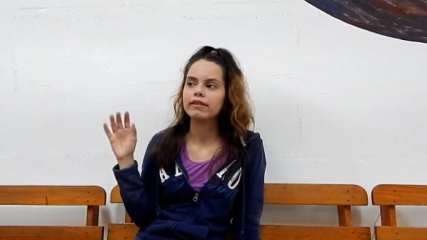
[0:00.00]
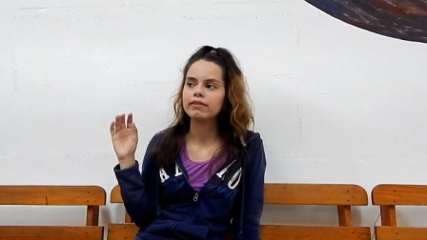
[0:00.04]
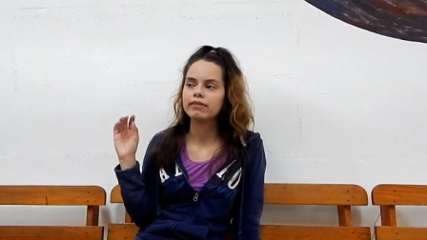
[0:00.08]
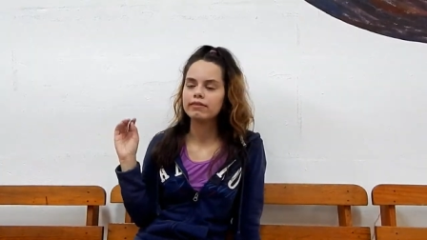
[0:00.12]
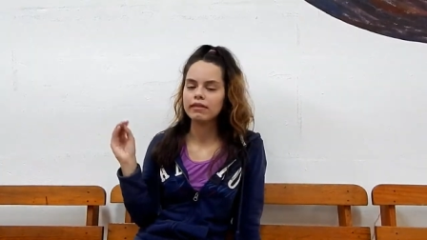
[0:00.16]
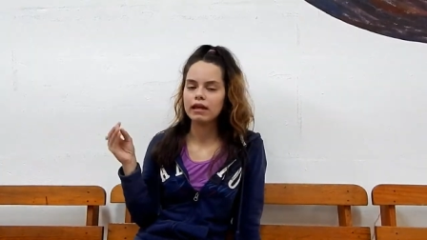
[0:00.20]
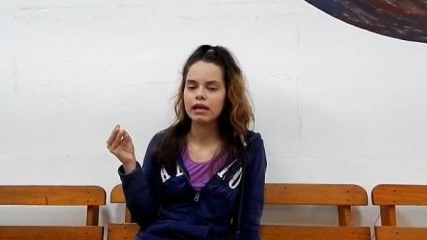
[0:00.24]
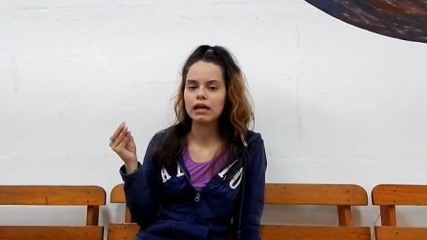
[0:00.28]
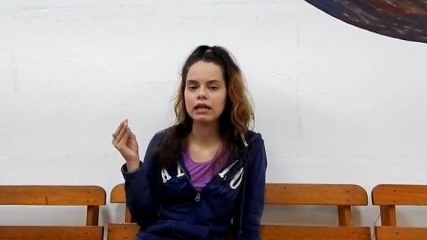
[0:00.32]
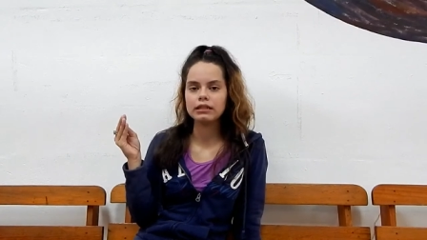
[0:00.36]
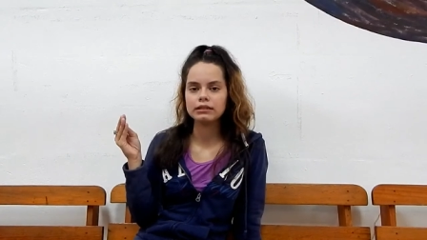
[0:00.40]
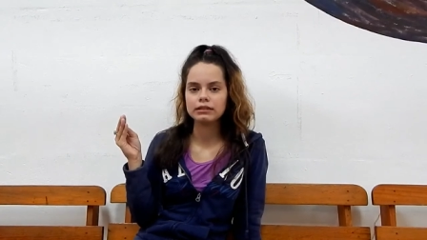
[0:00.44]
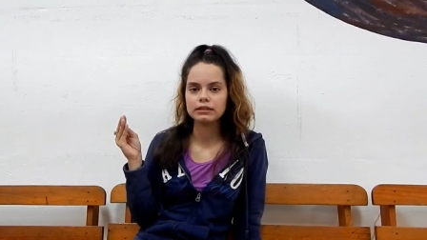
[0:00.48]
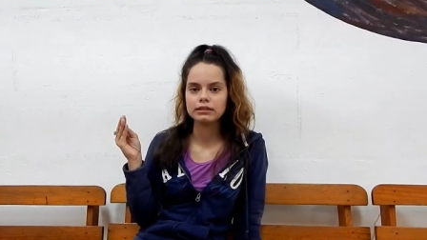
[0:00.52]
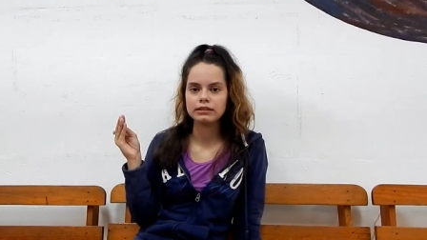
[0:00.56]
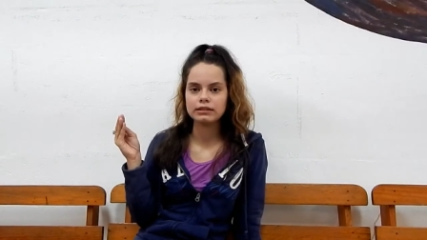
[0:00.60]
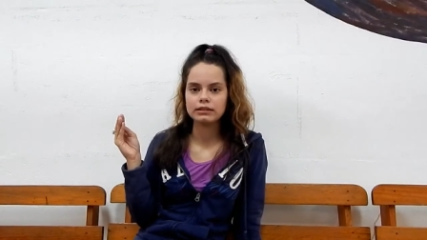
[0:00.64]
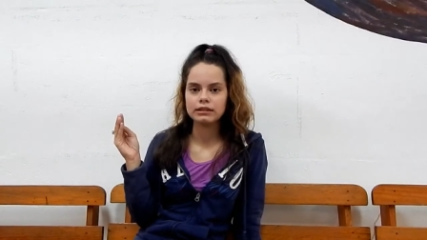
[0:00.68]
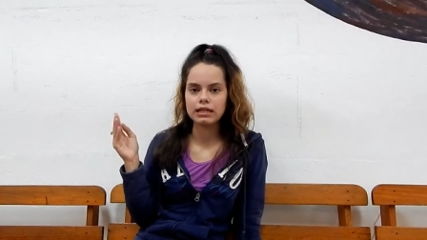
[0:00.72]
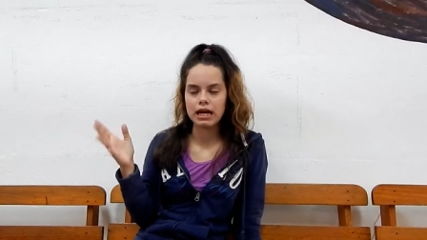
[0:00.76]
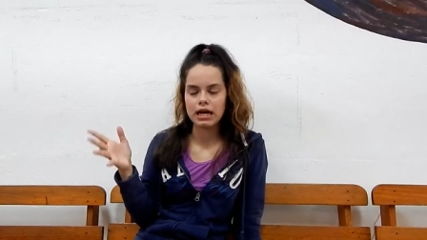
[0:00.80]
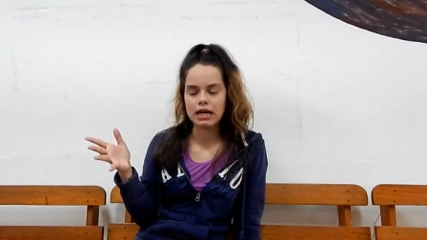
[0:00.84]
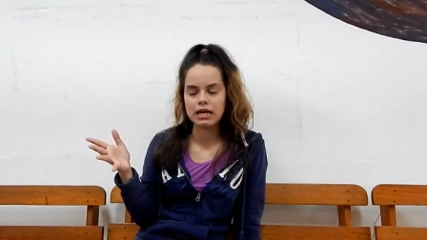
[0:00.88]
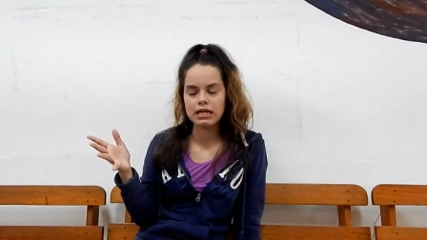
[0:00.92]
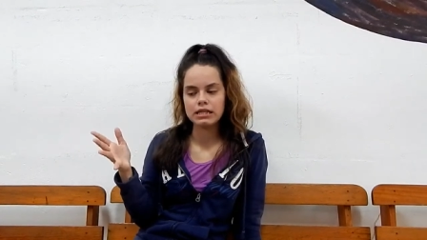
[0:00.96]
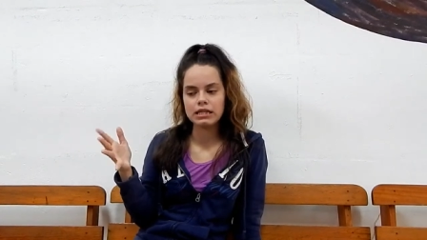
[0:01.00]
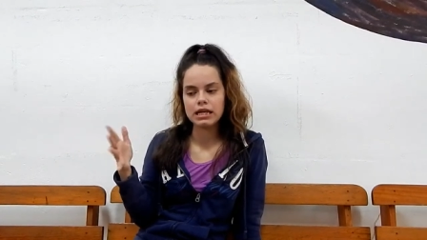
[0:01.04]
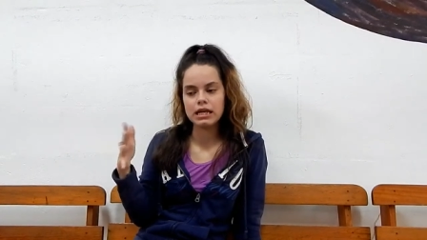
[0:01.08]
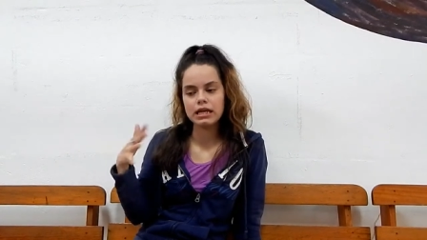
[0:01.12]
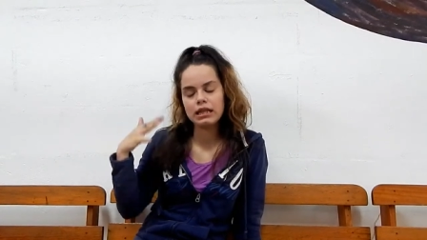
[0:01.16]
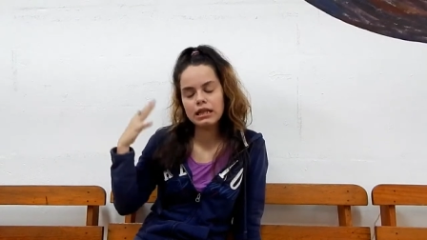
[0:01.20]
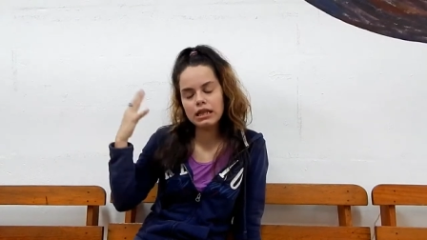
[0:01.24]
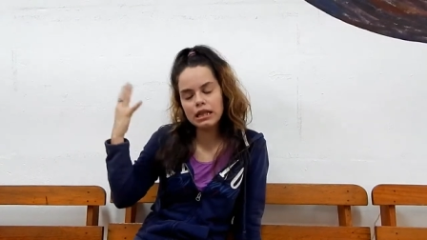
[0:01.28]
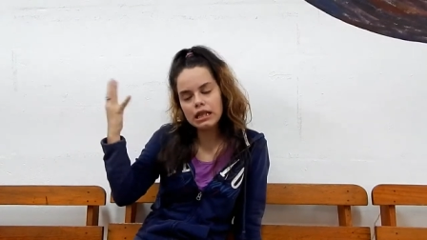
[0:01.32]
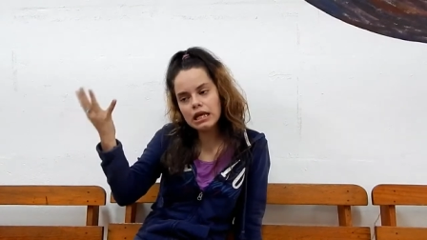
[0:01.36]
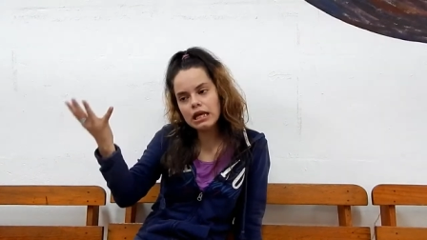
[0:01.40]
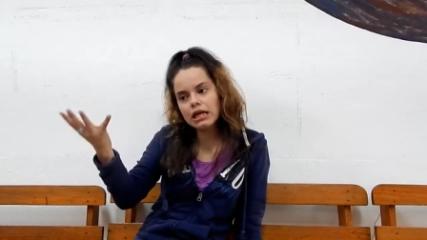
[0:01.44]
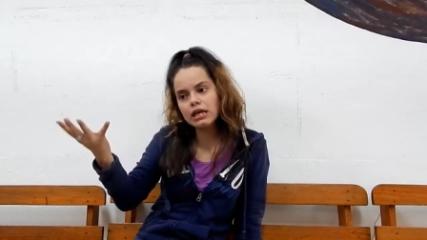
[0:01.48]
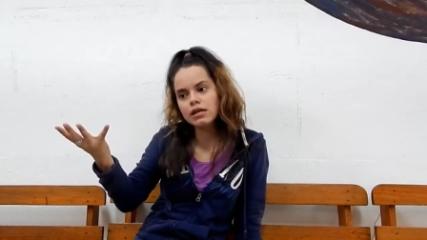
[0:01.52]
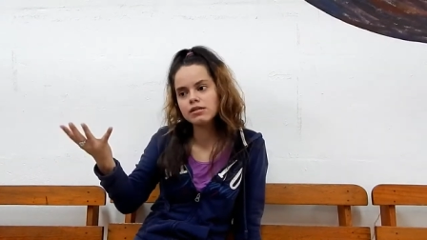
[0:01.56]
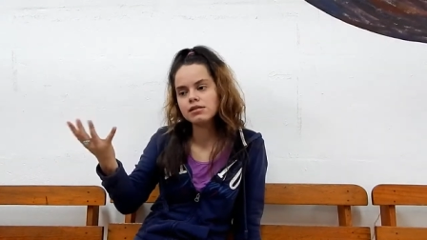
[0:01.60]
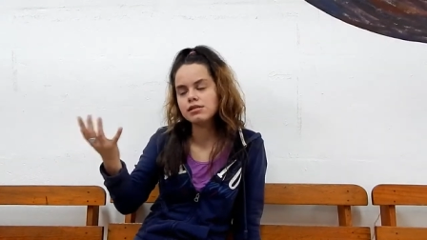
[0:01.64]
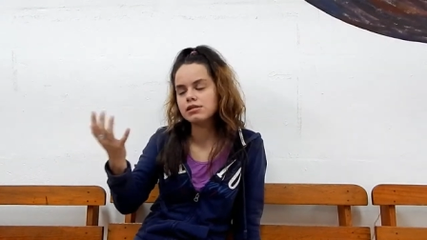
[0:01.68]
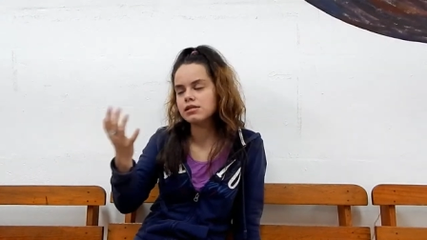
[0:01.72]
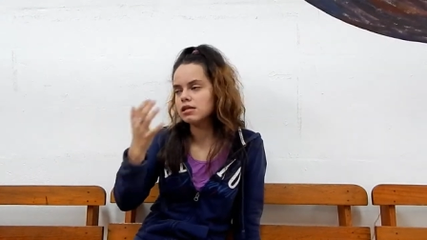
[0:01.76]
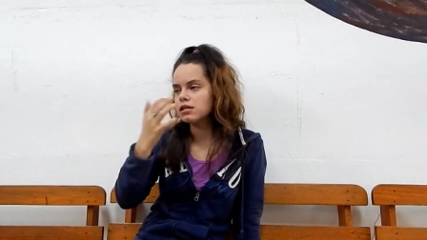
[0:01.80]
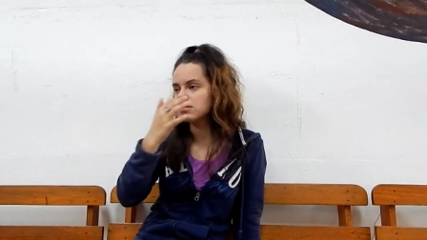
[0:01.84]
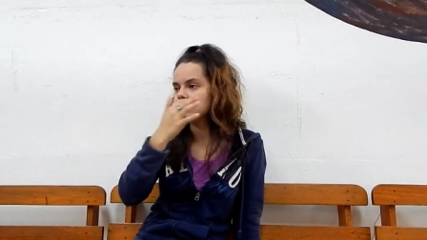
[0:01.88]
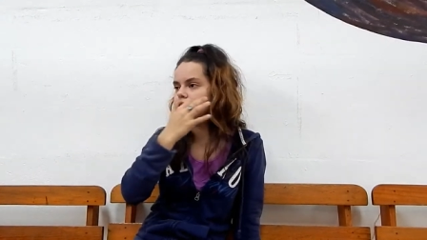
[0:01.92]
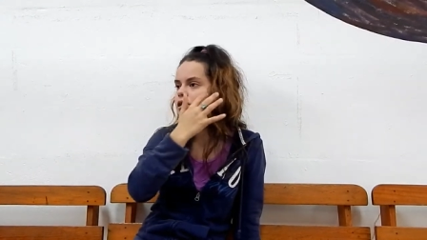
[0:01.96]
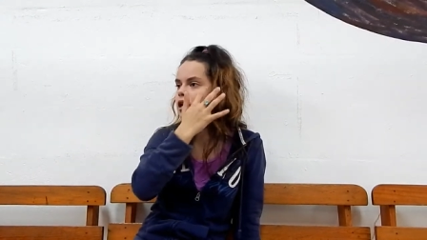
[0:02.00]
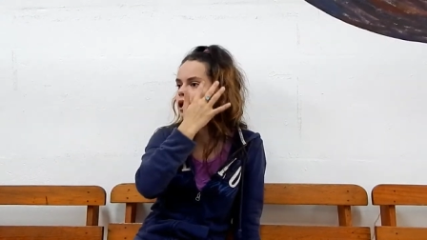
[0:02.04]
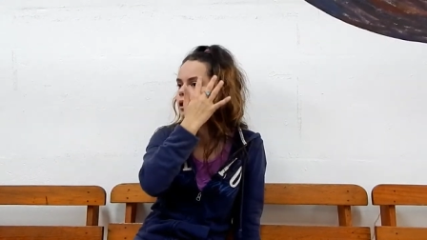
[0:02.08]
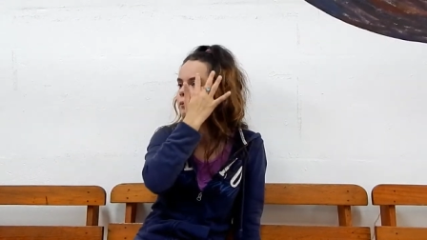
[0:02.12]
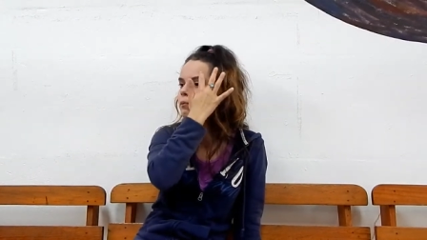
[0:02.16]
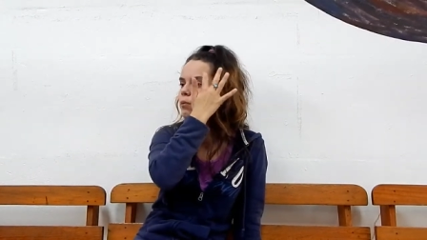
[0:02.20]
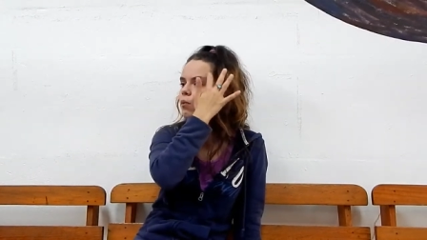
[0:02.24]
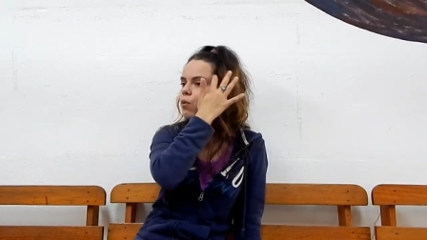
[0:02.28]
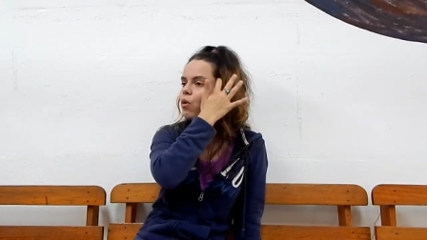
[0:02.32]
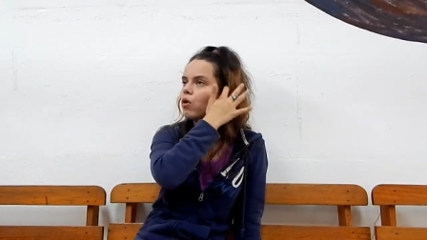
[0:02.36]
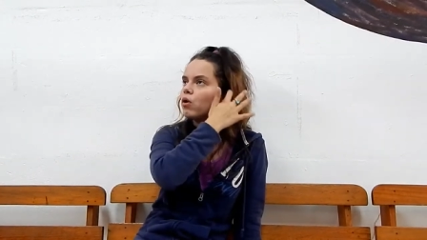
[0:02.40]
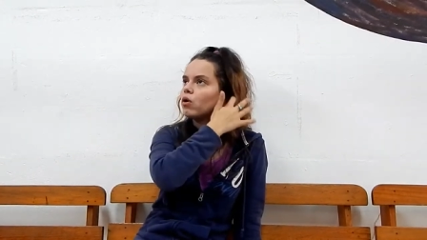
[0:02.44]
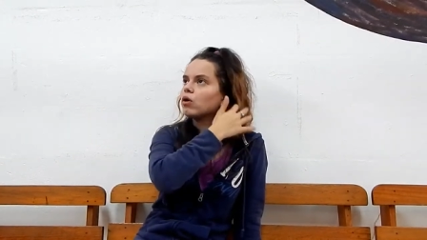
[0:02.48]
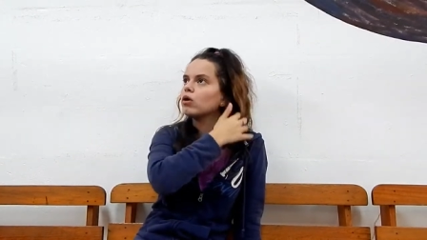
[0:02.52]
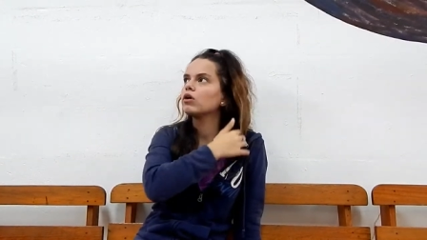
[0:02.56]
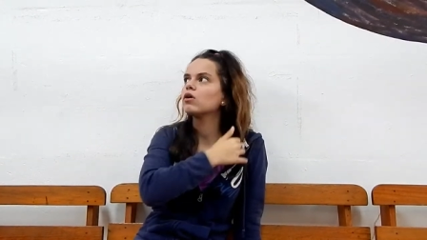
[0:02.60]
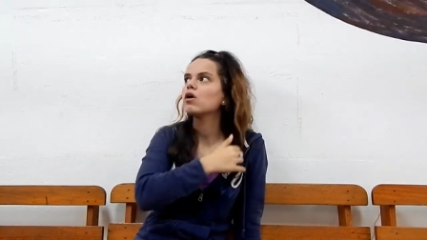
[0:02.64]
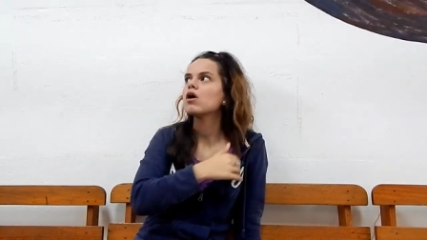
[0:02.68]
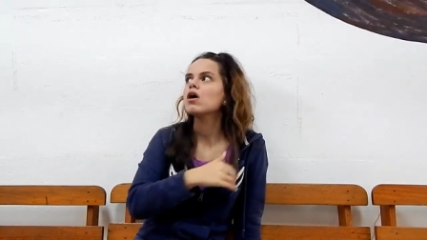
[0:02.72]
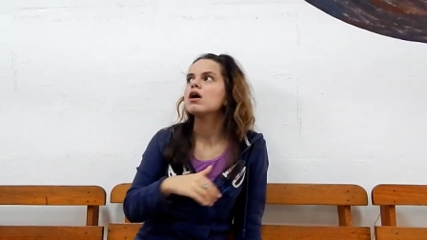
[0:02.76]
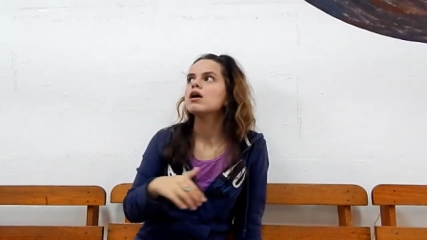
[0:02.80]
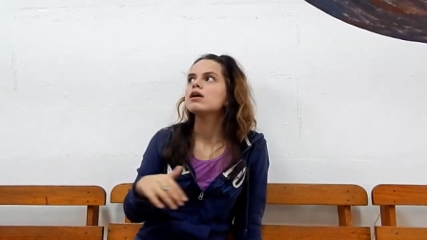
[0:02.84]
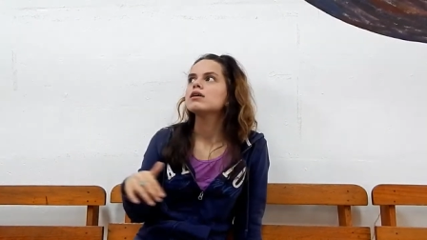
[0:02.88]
things that at least it's a more